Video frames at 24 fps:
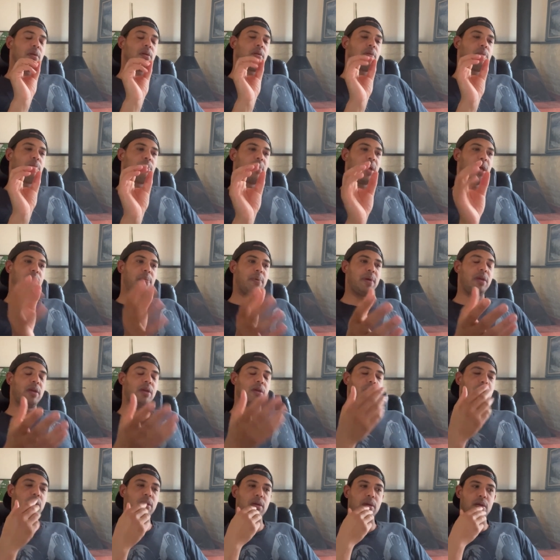
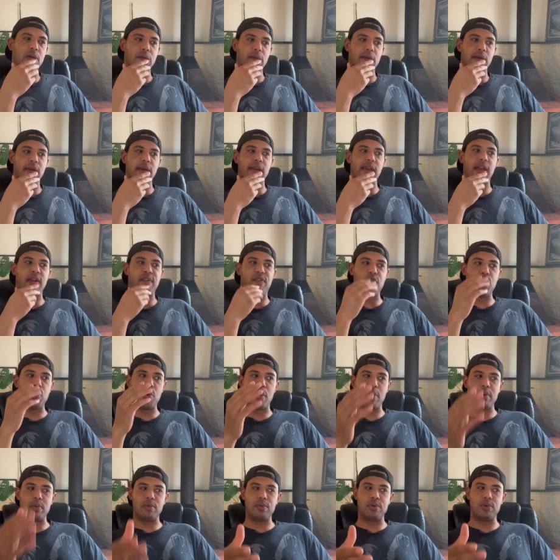maybe if
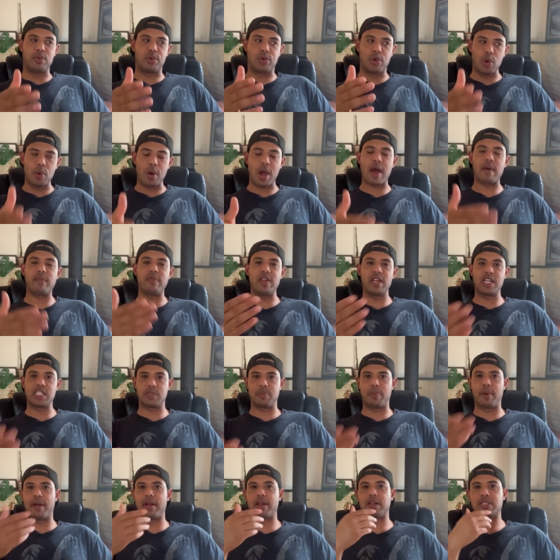you do have the
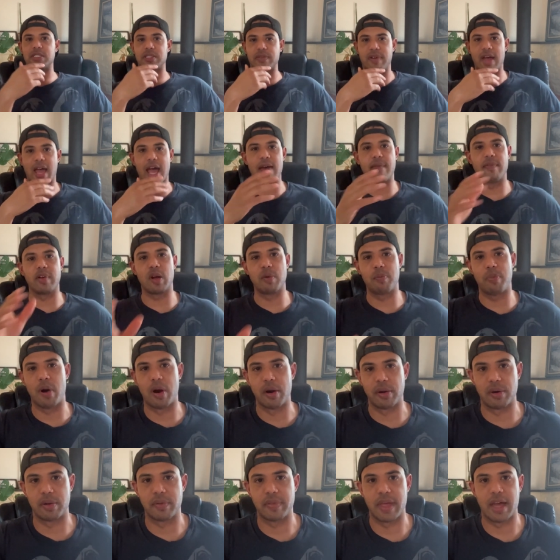experience of having a
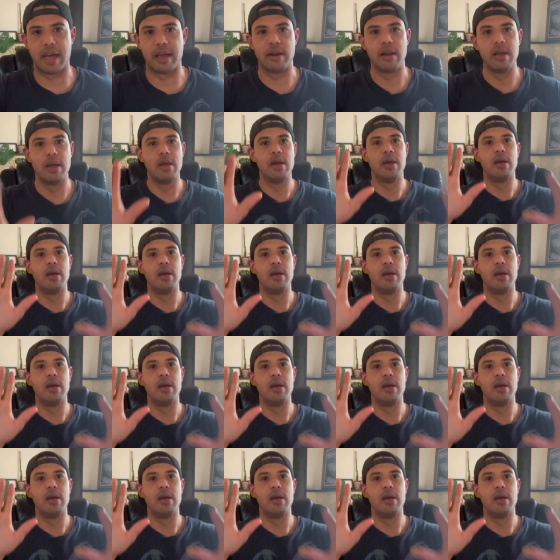partner that